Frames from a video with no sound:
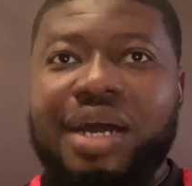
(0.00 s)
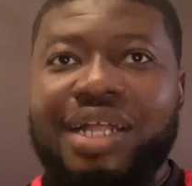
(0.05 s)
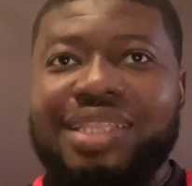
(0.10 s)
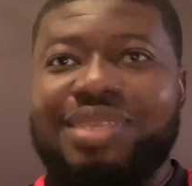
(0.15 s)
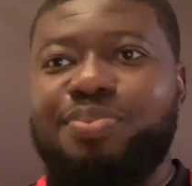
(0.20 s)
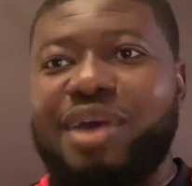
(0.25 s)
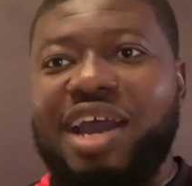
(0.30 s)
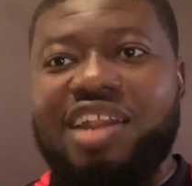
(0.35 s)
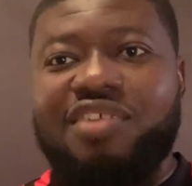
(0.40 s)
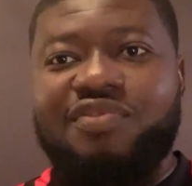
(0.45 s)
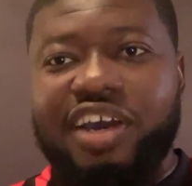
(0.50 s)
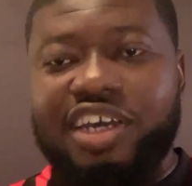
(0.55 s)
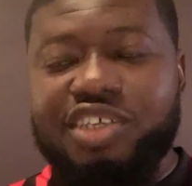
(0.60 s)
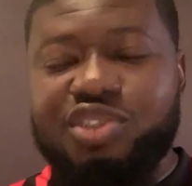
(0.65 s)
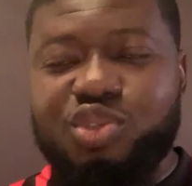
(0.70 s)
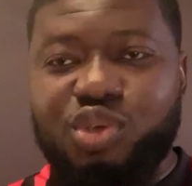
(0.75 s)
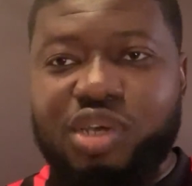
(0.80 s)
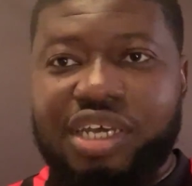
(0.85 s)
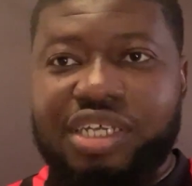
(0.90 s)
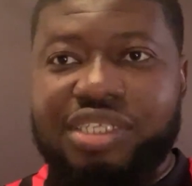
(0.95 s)
But my
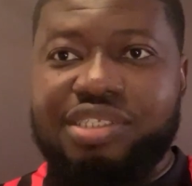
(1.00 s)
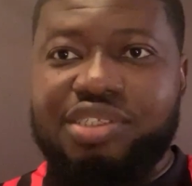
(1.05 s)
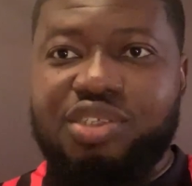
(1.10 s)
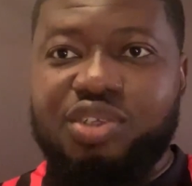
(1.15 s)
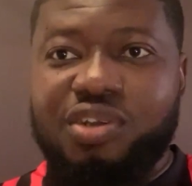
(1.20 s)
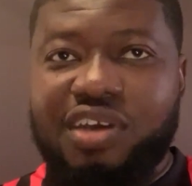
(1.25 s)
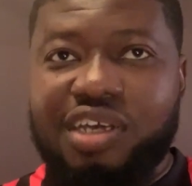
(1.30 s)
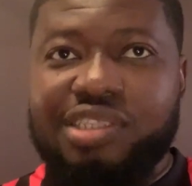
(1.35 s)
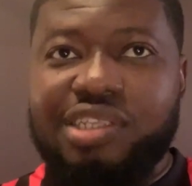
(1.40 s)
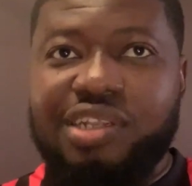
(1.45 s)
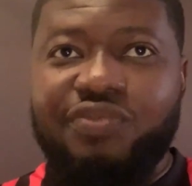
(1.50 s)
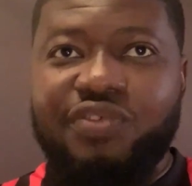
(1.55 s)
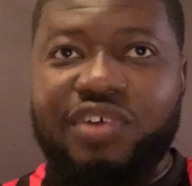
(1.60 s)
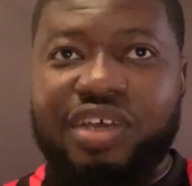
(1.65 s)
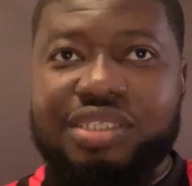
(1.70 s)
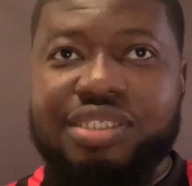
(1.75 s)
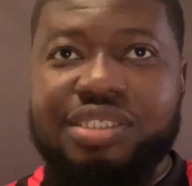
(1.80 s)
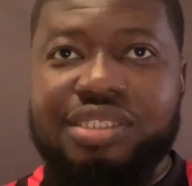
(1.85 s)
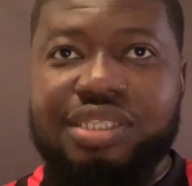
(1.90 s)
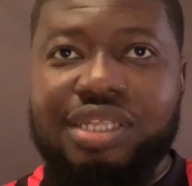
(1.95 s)
advice to us United
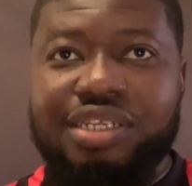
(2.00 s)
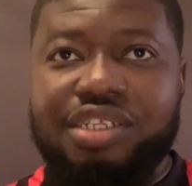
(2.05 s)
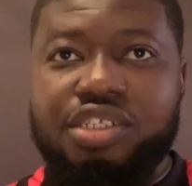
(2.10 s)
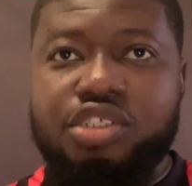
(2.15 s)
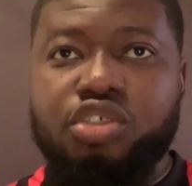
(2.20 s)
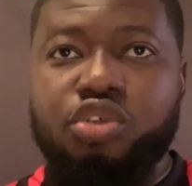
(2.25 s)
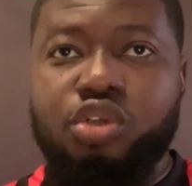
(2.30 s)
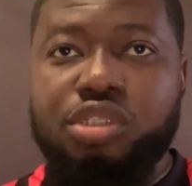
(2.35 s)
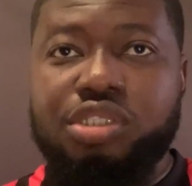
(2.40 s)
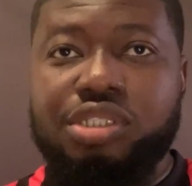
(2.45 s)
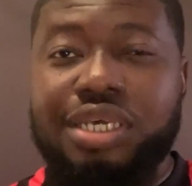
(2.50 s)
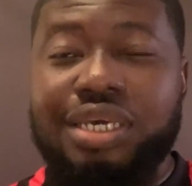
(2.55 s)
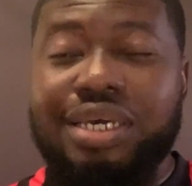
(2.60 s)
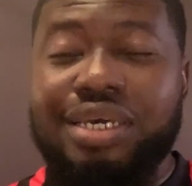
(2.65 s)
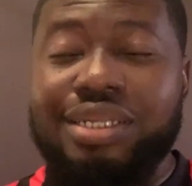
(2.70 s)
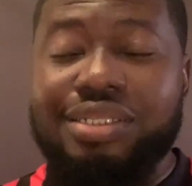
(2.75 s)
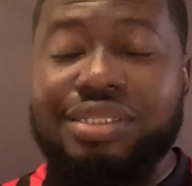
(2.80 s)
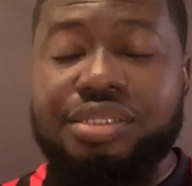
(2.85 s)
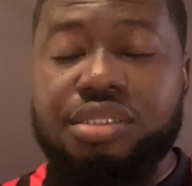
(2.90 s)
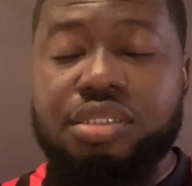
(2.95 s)
fans is that they should not
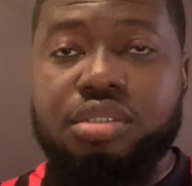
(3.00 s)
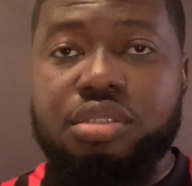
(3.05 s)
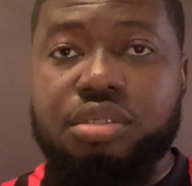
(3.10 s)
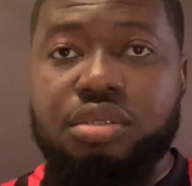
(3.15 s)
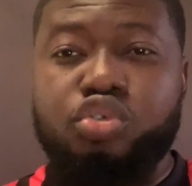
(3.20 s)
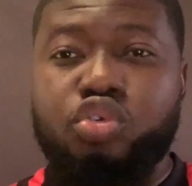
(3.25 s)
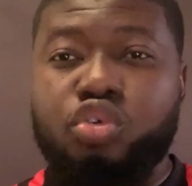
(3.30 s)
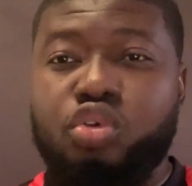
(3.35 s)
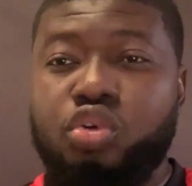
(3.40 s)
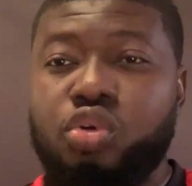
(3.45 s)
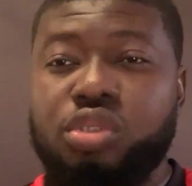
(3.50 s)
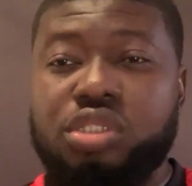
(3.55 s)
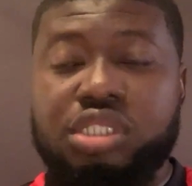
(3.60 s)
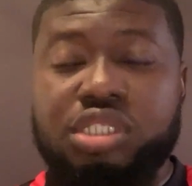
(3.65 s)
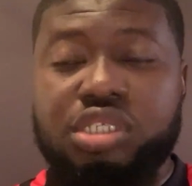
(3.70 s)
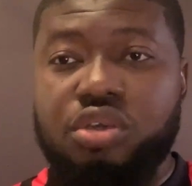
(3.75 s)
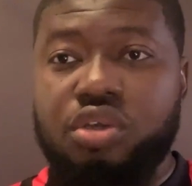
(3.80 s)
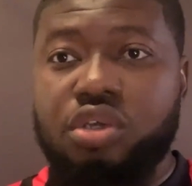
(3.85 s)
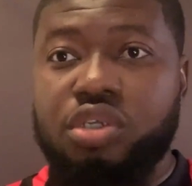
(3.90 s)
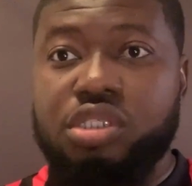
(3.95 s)
take it so
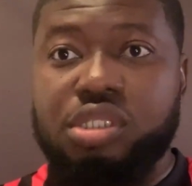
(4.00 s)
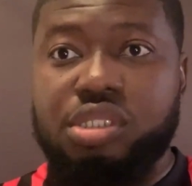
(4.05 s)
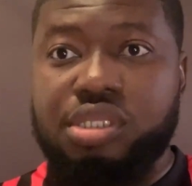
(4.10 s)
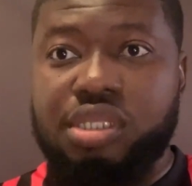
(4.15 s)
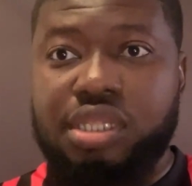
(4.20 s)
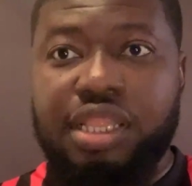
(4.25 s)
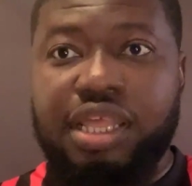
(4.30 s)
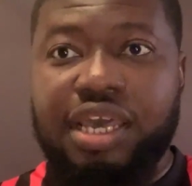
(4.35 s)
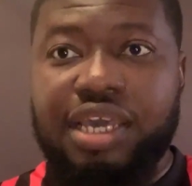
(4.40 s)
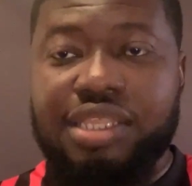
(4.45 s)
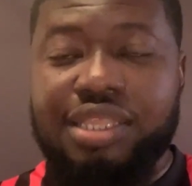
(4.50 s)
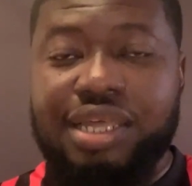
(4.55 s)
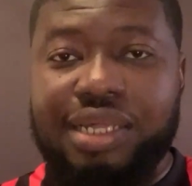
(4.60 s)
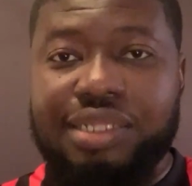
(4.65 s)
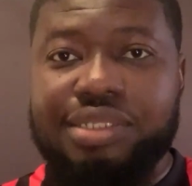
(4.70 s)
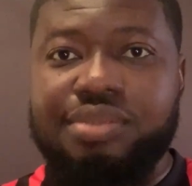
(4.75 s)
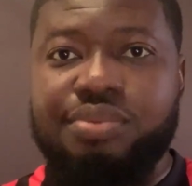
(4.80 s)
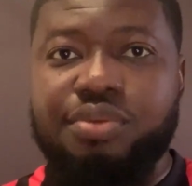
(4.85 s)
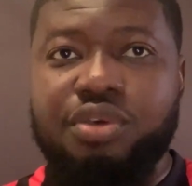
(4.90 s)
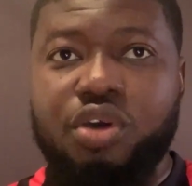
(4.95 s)
serious like
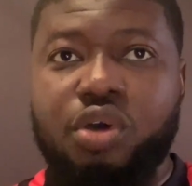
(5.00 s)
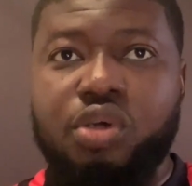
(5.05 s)
that,